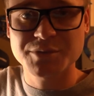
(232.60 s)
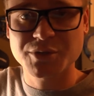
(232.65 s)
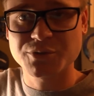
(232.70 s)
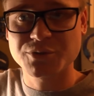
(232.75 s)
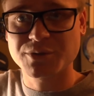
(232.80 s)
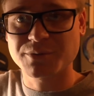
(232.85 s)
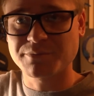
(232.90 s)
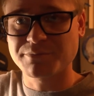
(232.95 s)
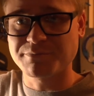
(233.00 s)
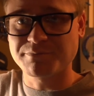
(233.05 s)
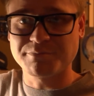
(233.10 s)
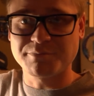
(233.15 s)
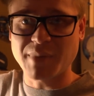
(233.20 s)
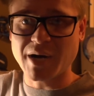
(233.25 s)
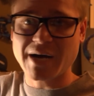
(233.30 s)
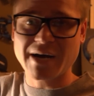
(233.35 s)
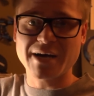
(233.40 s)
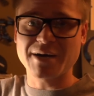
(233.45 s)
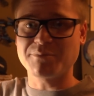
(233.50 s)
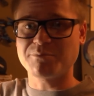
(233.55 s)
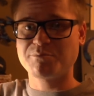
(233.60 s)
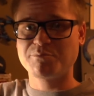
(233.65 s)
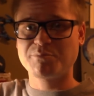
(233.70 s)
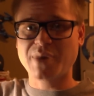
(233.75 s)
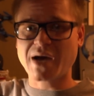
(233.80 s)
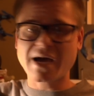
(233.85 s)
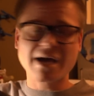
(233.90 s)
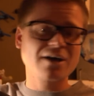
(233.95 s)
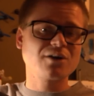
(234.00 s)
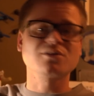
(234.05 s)
so you can buy a
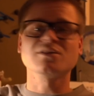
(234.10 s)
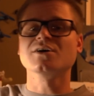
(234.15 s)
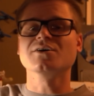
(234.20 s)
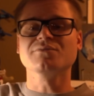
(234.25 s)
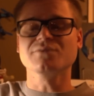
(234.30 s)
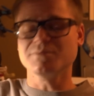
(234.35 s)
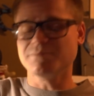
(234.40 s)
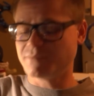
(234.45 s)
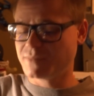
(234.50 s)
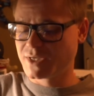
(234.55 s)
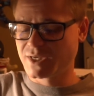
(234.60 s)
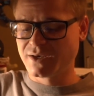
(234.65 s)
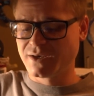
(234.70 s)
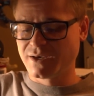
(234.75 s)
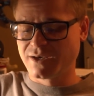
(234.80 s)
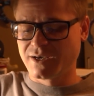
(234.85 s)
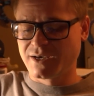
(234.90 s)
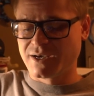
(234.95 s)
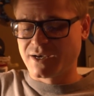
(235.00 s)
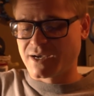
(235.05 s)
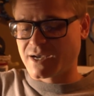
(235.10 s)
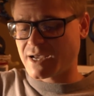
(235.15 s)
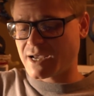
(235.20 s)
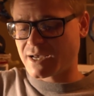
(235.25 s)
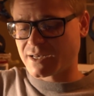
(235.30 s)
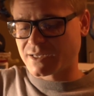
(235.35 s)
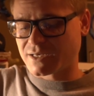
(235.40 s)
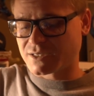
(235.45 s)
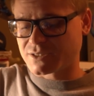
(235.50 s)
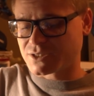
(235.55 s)
pile of them
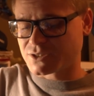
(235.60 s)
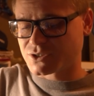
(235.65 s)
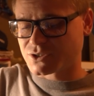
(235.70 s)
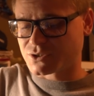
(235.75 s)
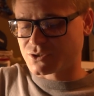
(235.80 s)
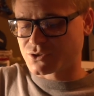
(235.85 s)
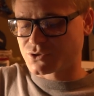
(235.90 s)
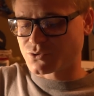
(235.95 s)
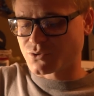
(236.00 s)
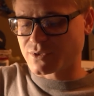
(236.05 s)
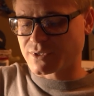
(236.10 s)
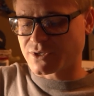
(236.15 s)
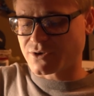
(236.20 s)
and just destroy the